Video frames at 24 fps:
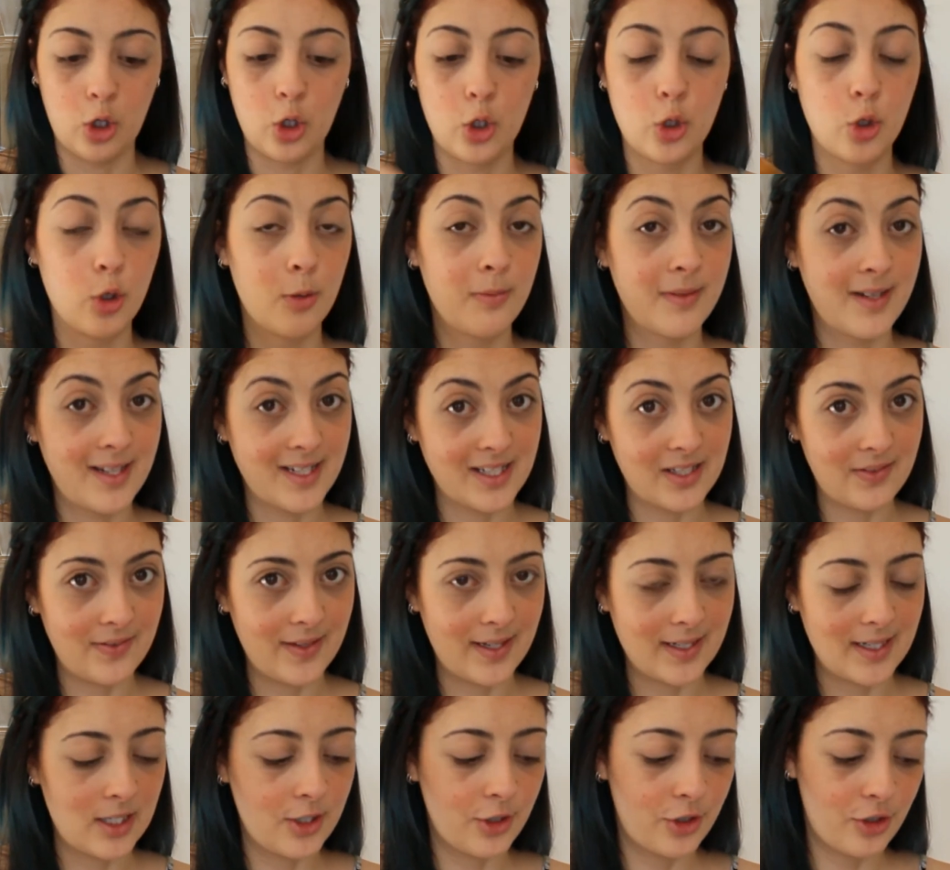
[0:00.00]
luminous
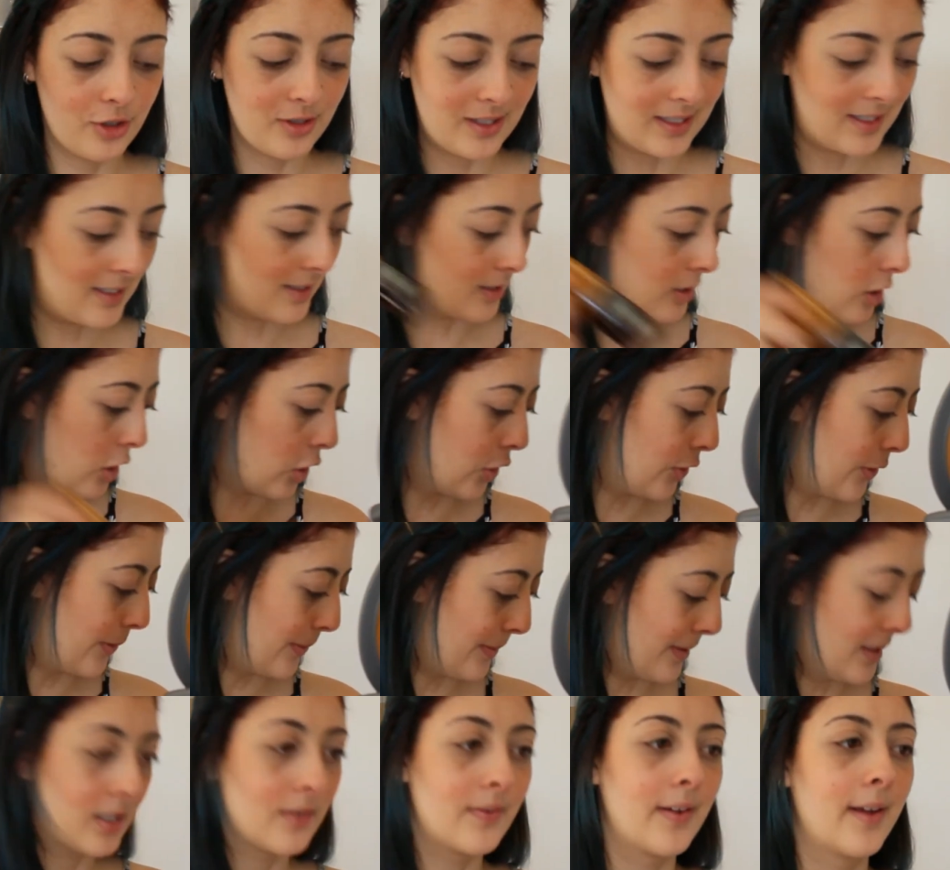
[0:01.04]
foundation. It is a
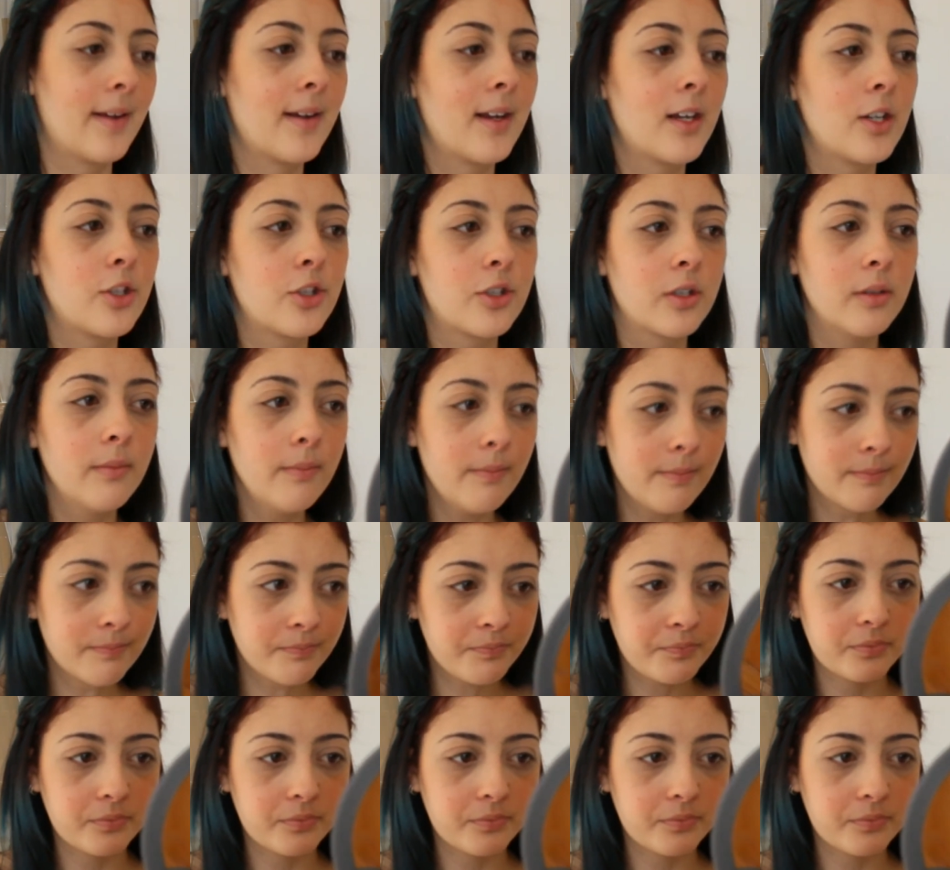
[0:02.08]
luminous foundation.